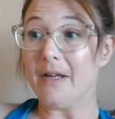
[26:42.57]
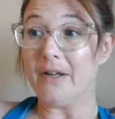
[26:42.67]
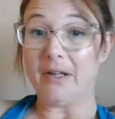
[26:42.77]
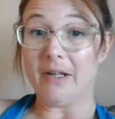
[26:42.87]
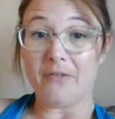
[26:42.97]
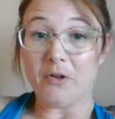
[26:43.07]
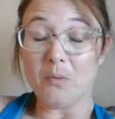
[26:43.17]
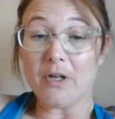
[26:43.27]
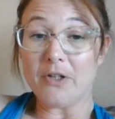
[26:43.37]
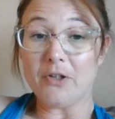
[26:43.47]
If you
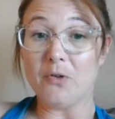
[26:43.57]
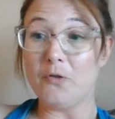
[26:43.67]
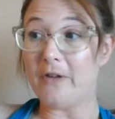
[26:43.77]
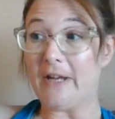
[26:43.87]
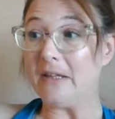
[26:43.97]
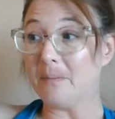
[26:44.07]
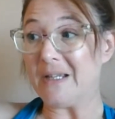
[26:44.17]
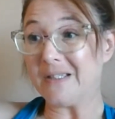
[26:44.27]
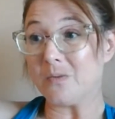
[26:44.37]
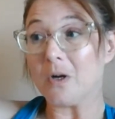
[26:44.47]
want to do
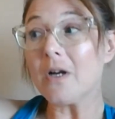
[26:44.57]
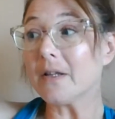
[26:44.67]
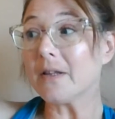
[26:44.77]
faith-based work,